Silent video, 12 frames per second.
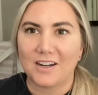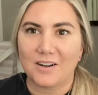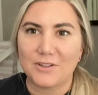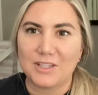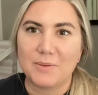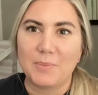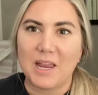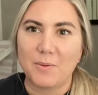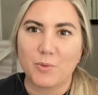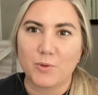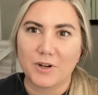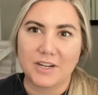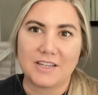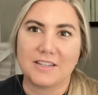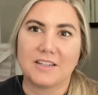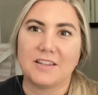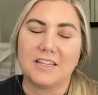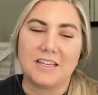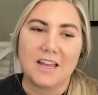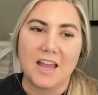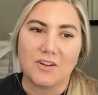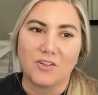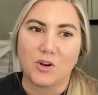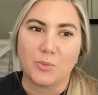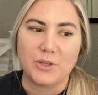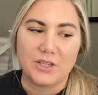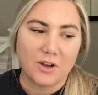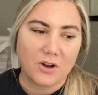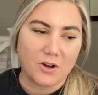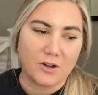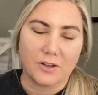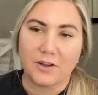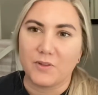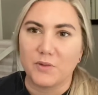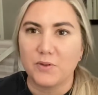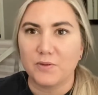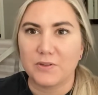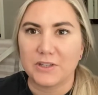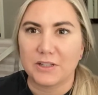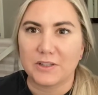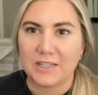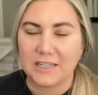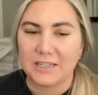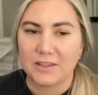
Obviously, paperwork isn't the end-all be-all of the food facility.